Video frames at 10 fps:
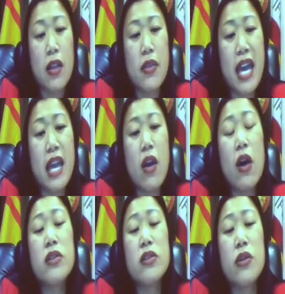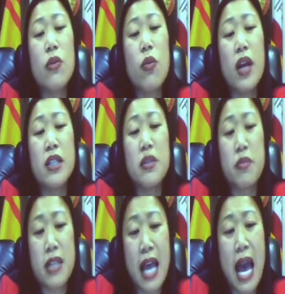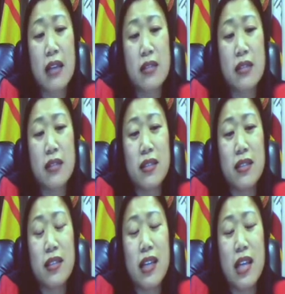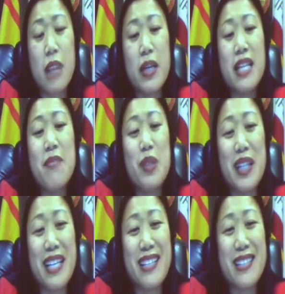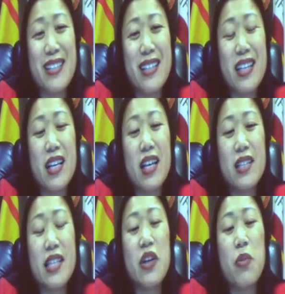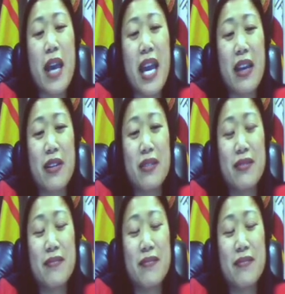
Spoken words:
They also want to tax and put in place single pay,